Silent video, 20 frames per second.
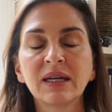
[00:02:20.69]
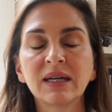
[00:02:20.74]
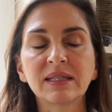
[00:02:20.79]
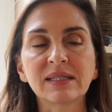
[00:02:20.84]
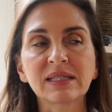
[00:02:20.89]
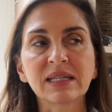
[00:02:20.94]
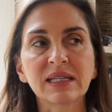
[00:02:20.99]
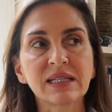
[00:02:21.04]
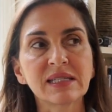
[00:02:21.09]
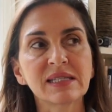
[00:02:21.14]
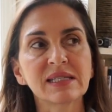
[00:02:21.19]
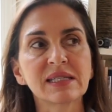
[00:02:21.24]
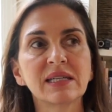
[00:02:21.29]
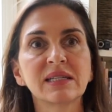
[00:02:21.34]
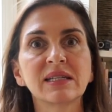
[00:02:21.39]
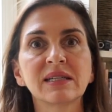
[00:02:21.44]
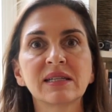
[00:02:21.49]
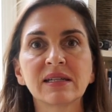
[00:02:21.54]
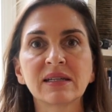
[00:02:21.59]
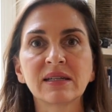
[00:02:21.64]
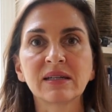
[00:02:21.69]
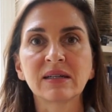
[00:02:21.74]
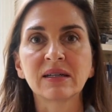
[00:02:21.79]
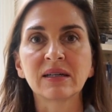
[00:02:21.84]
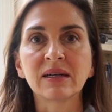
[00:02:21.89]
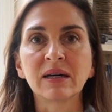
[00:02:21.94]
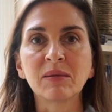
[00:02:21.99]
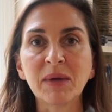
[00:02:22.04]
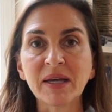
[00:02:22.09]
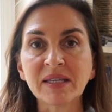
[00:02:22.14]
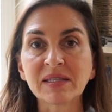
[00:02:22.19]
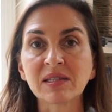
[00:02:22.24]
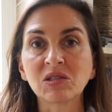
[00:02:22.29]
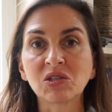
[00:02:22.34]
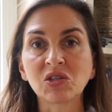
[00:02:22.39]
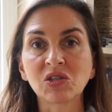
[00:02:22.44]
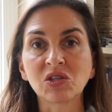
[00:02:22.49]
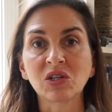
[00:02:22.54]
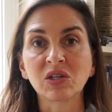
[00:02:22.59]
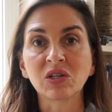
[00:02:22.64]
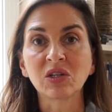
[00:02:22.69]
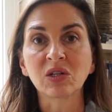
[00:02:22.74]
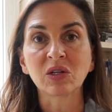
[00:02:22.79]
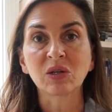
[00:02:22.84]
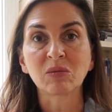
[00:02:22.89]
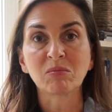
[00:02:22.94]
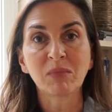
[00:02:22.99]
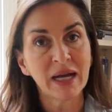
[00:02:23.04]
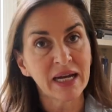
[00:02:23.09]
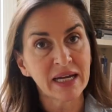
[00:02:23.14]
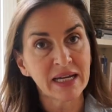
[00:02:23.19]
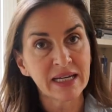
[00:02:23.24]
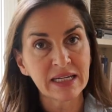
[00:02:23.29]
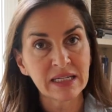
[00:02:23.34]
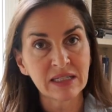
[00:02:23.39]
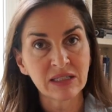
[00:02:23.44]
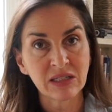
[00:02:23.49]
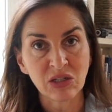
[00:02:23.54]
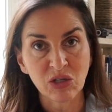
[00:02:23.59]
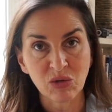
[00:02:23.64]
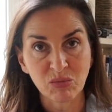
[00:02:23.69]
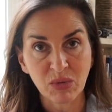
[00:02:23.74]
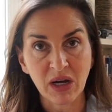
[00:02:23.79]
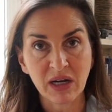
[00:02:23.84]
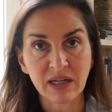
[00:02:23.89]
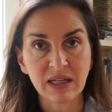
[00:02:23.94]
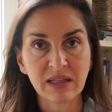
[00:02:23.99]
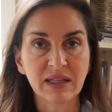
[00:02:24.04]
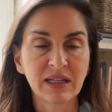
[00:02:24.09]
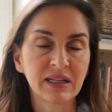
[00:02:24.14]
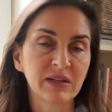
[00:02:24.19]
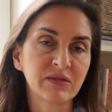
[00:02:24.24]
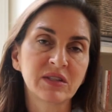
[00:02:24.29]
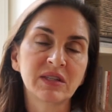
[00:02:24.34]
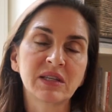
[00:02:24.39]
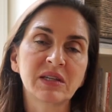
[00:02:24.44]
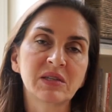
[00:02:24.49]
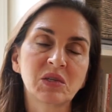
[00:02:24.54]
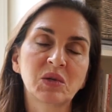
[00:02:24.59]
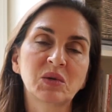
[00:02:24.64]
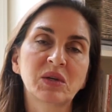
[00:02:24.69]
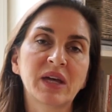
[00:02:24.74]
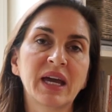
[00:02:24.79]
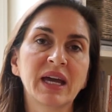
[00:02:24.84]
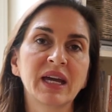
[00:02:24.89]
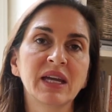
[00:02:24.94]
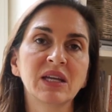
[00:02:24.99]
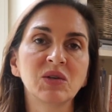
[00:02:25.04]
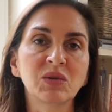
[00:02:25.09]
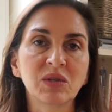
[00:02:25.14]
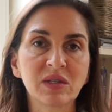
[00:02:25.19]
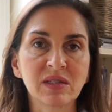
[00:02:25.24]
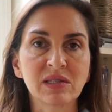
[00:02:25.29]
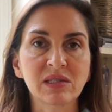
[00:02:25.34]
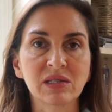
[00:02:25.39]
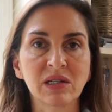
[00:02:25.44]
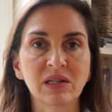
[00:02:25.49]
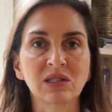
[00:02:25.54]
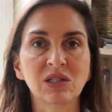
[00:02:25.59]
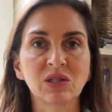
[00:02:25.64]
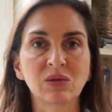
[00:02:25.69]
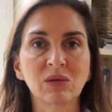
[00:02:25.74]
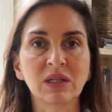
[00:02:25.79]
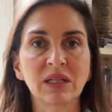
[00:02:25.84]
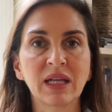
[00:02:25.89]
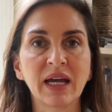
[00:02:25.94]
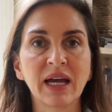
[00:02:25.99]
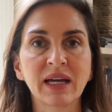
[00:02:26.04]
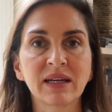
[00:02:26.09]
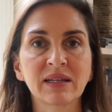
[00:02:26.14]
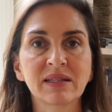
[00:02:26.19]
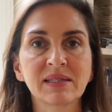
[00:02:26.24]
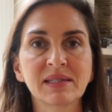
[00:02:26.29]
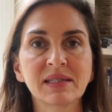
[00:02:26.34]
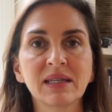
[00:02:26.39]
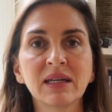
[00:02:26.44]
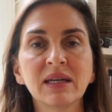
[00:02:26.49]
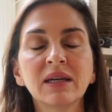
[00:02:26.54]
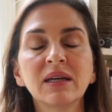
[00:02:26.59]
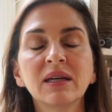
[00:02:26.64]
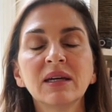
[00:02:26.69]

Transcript: it's going to send a message to your mind and your body that everything's okay and you can start to relax.